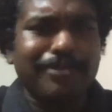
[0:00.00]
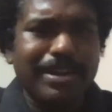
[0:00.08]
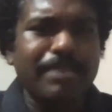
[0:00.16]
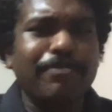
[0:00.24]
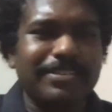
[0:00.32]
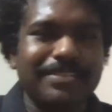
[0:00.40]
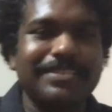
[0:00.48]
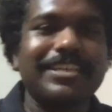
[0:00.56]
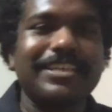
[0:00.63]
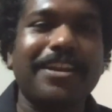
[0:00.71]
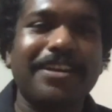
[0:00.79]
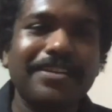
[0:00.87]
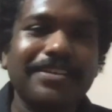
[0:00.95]
percent share.
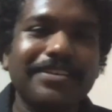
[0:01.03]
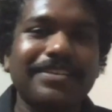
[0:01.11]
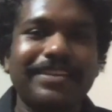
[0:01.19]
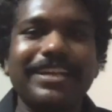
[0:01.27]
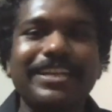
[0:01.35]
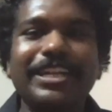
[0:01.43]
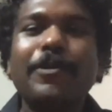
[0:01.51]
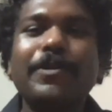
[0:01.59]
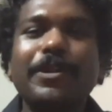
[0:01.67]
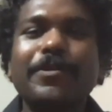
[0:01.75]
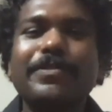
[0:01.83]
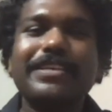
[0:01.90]
Right now, now this